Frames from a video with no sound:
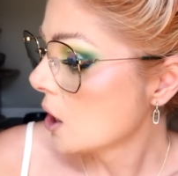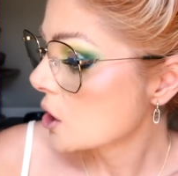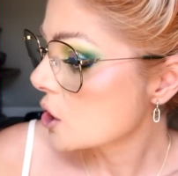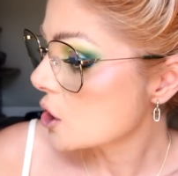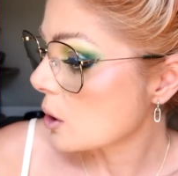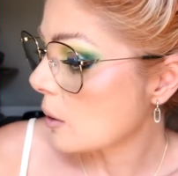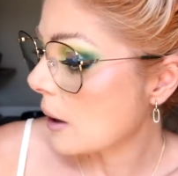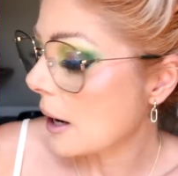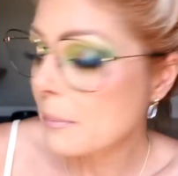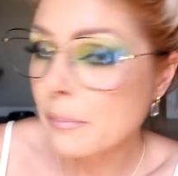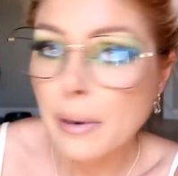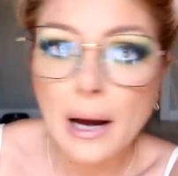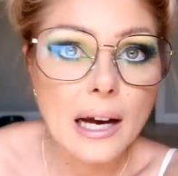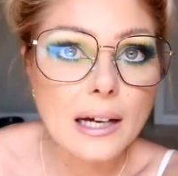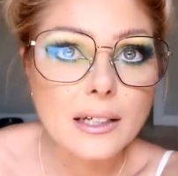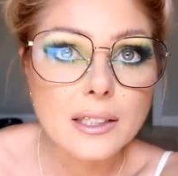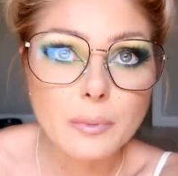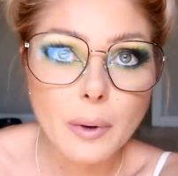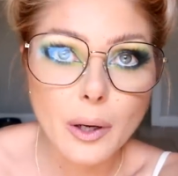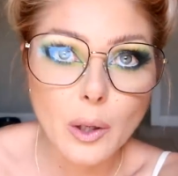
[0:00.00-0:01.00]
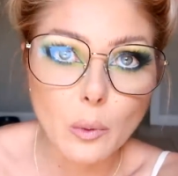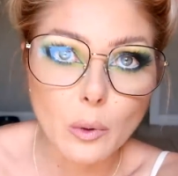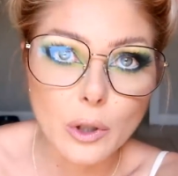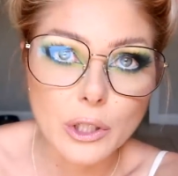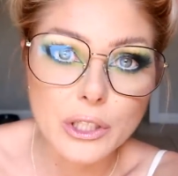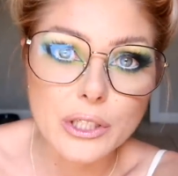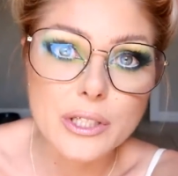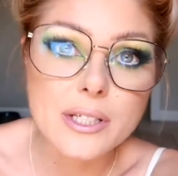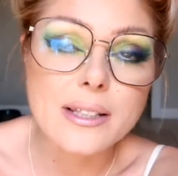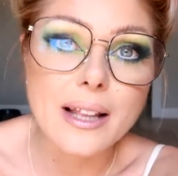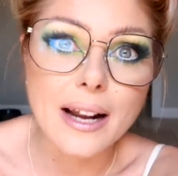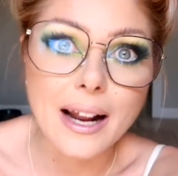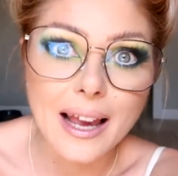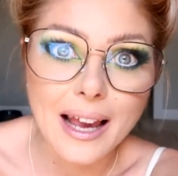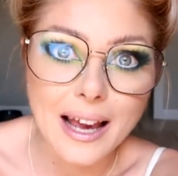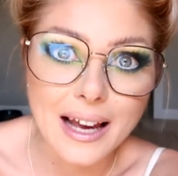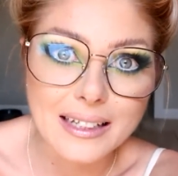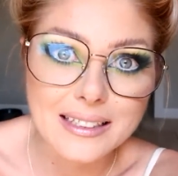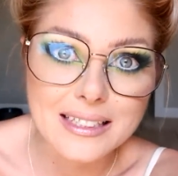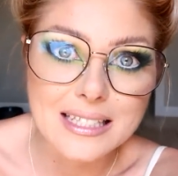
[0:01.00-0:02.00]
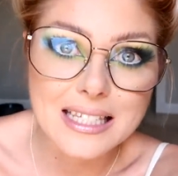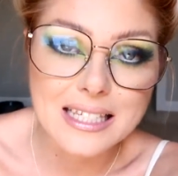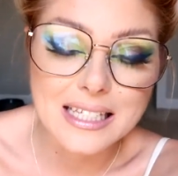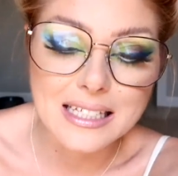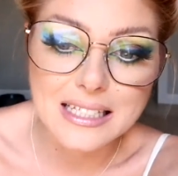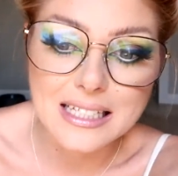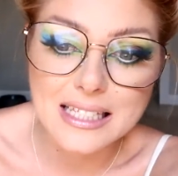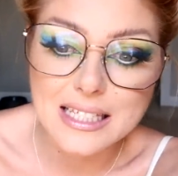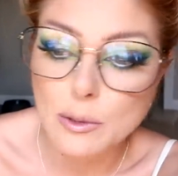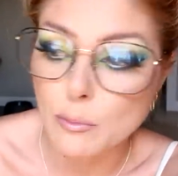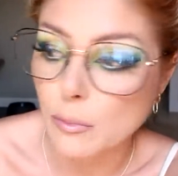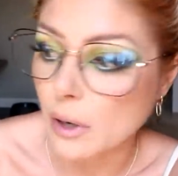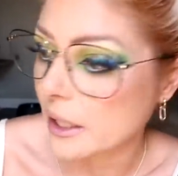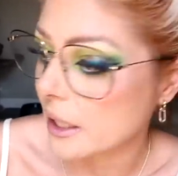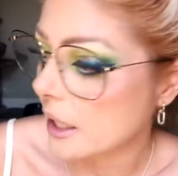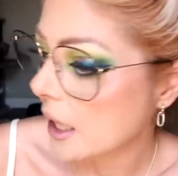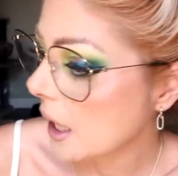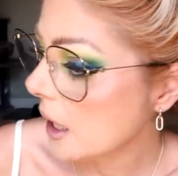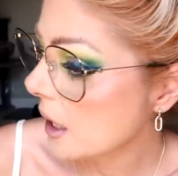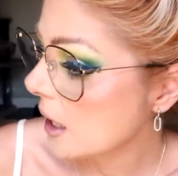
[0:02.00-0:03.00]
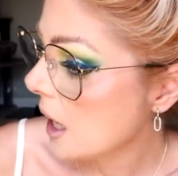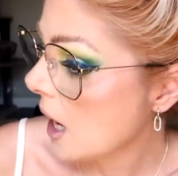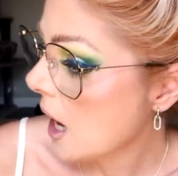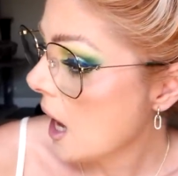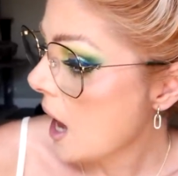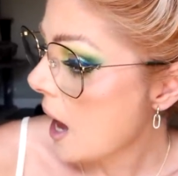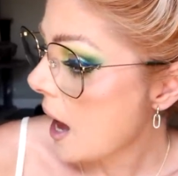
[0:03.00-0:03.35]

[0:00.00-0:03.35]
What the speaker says: So I packed my orders that I had since Monday.